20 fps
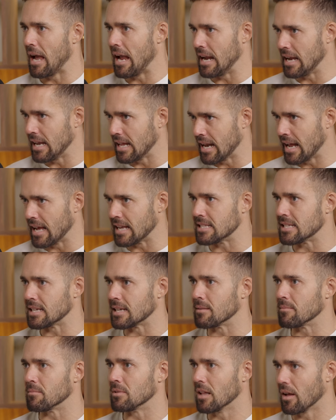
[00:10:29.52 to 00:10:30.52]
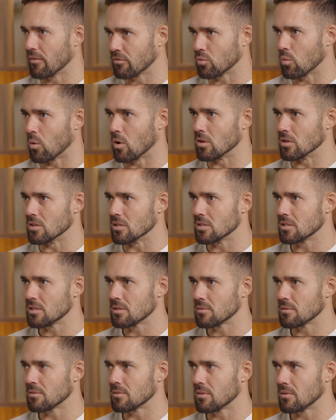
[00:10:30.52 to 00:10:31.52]
alienating loved
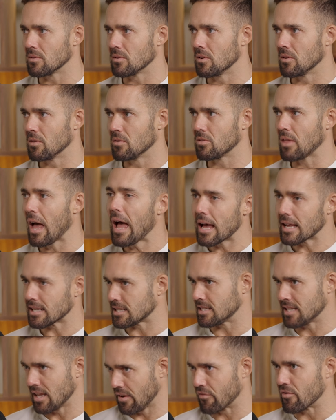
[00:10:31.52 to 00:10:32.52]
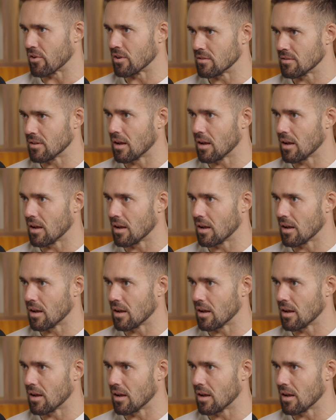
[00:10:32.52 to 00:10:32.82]
ones, that's different.